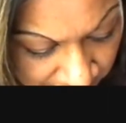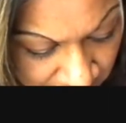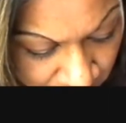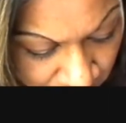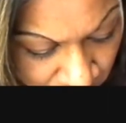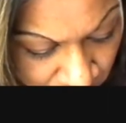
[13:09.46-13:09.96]

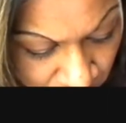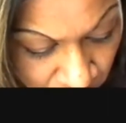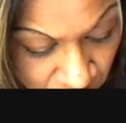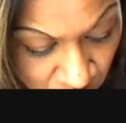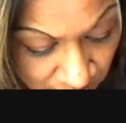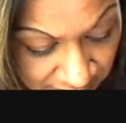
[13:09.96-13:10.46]

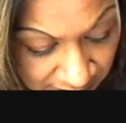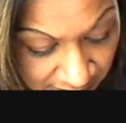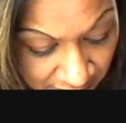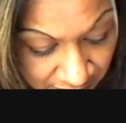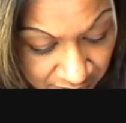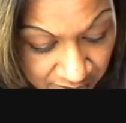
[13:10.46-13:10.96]
April
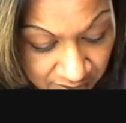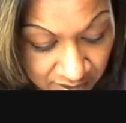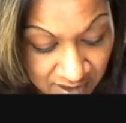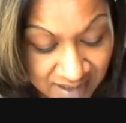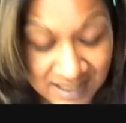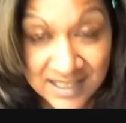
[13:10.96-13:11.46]
2011,
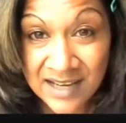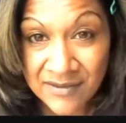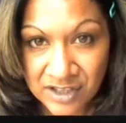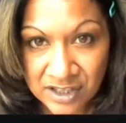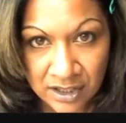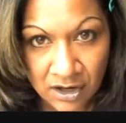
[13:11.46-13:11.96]

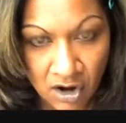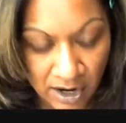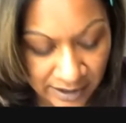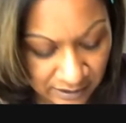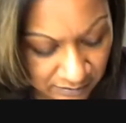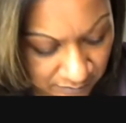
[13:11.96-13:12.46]

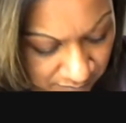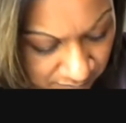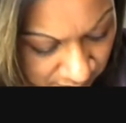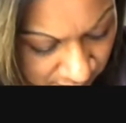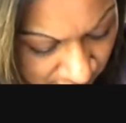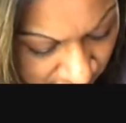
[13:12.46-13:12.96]
79.
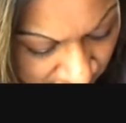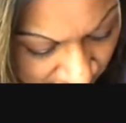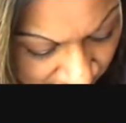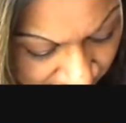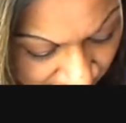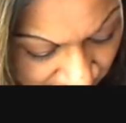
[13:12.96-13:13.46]

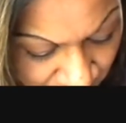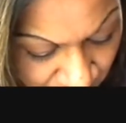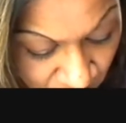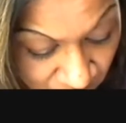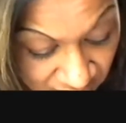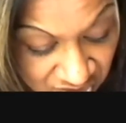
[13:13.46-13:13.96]
And
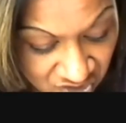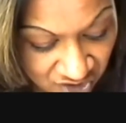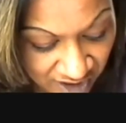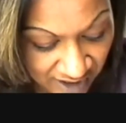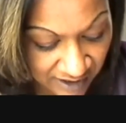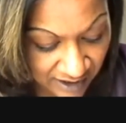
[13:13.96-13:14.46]
April this
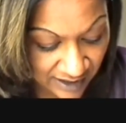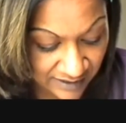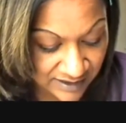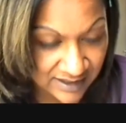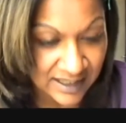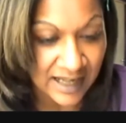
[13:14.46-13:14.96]
year,
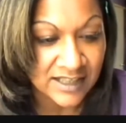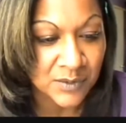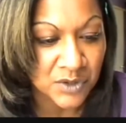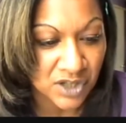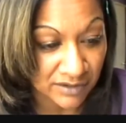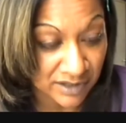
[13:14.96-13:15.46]
and the stats
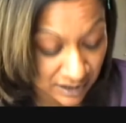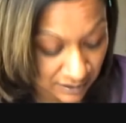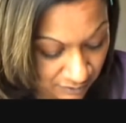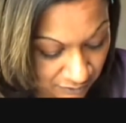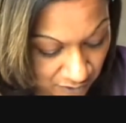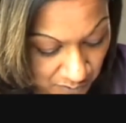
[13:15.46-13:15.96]
which I
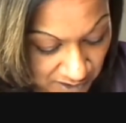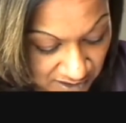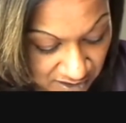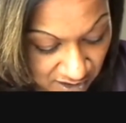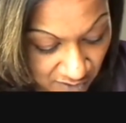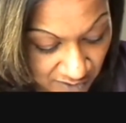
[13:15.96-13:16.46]
received a few
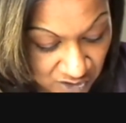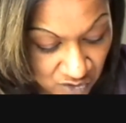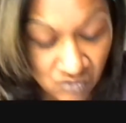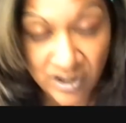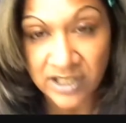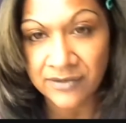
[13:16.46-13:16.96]
weeks ago, it's
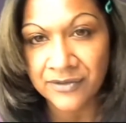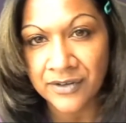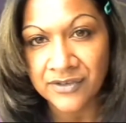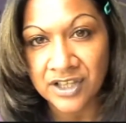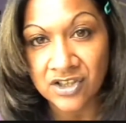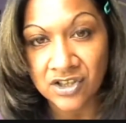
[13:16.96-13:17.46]
already
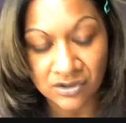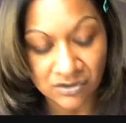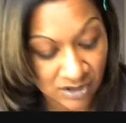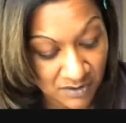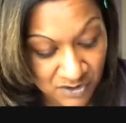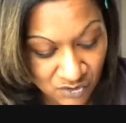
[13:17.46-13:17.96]

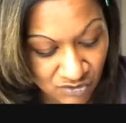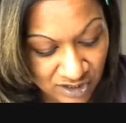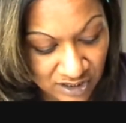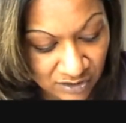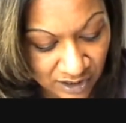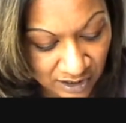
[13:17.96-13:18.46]
52, so it's
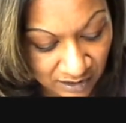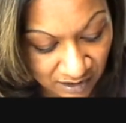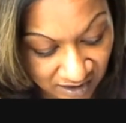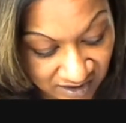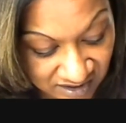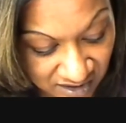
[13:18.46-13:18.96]
already looking
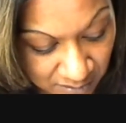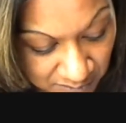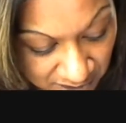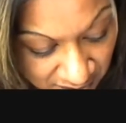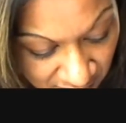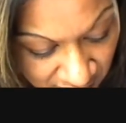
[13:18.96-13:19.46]
like it's going to
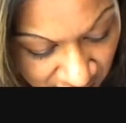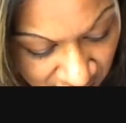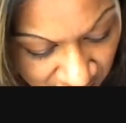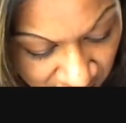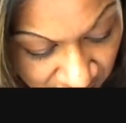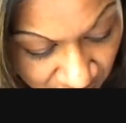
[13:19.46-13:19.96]
be
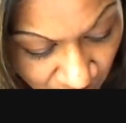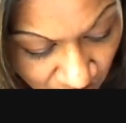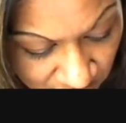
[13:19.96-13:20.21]
even